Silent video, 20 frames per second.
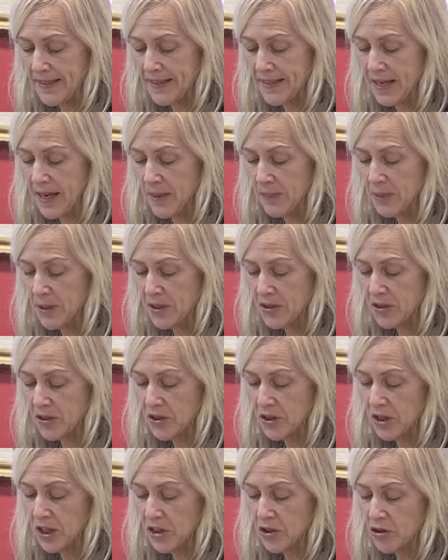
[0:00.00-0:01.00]
Simon is
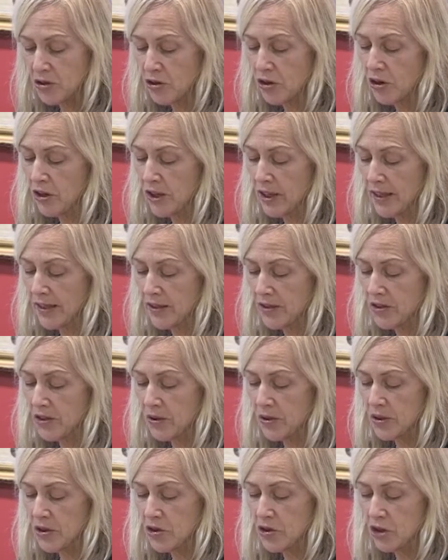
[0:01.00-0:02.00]
good at drawing,
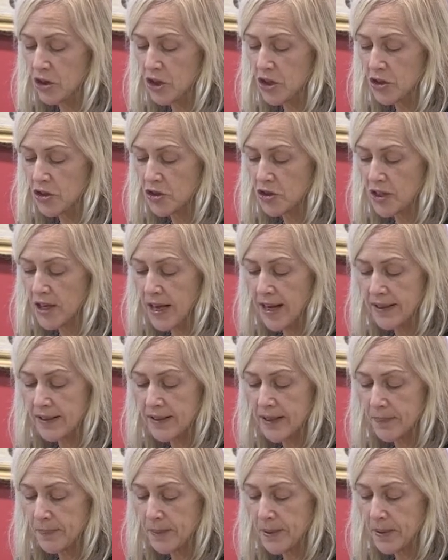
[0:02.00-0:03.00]
so his drawings are
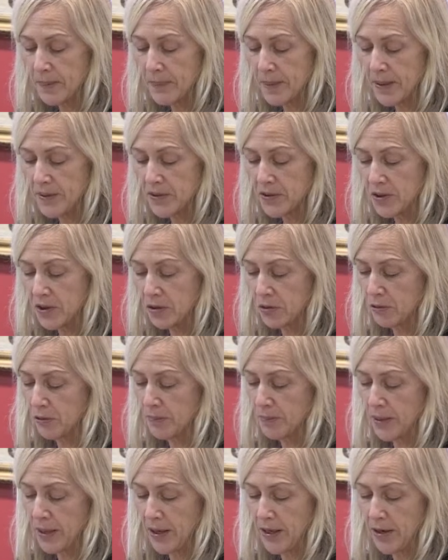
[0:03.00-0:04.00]
tacked up in the bicycle
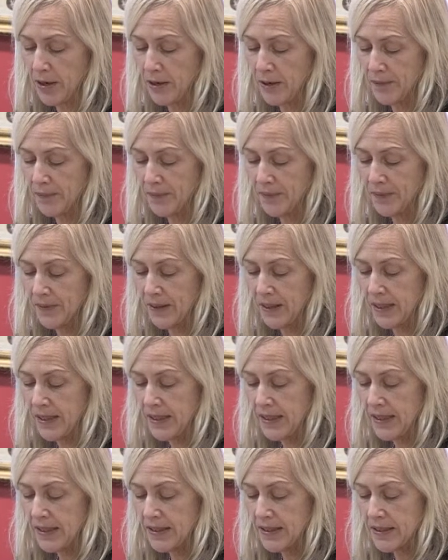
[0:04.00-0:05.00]
repair.
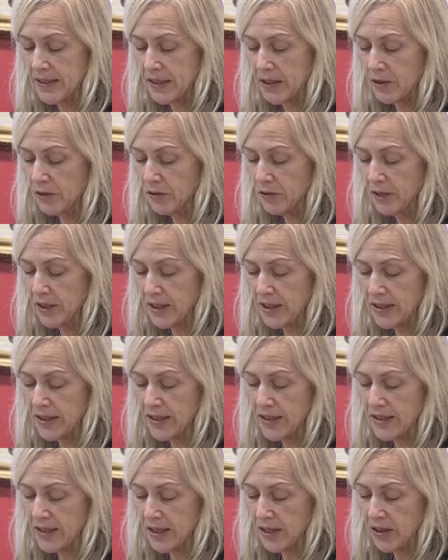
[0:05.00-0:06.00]
He's skillful at
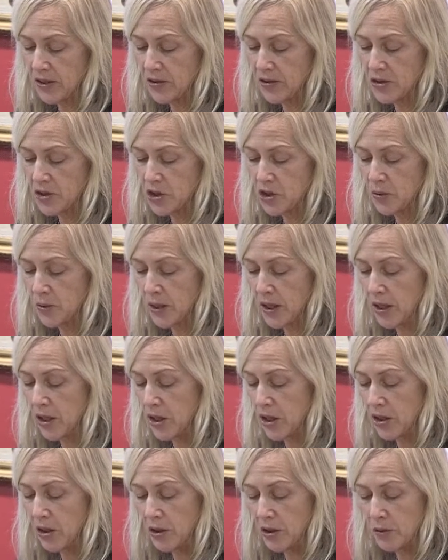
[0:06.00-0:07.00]
details, doing
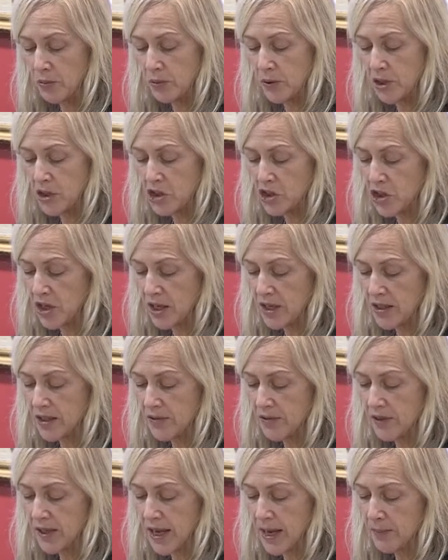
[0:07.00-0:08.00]
three shades
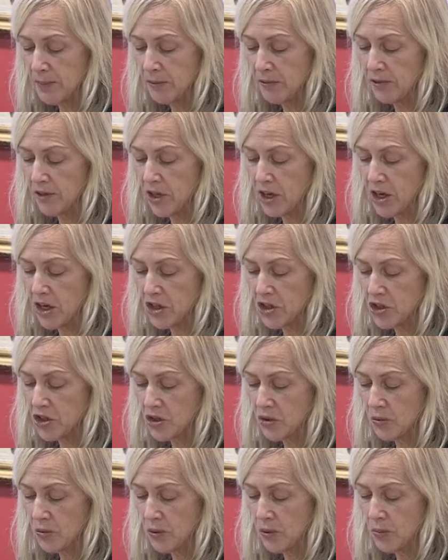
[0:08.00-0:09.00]
of camouflage
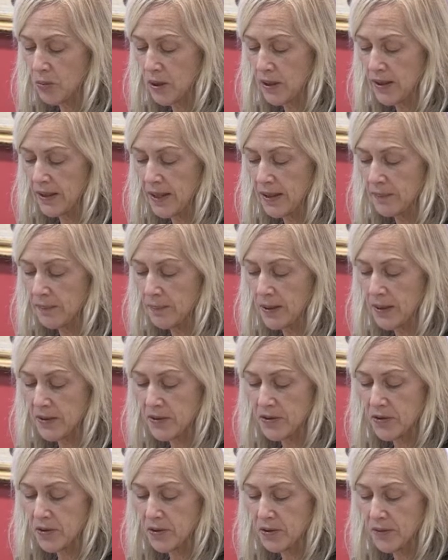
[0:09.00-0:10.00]
with one lead
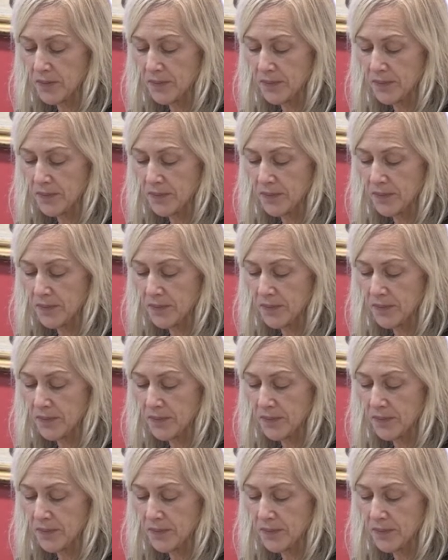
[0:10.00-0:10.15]
pencil.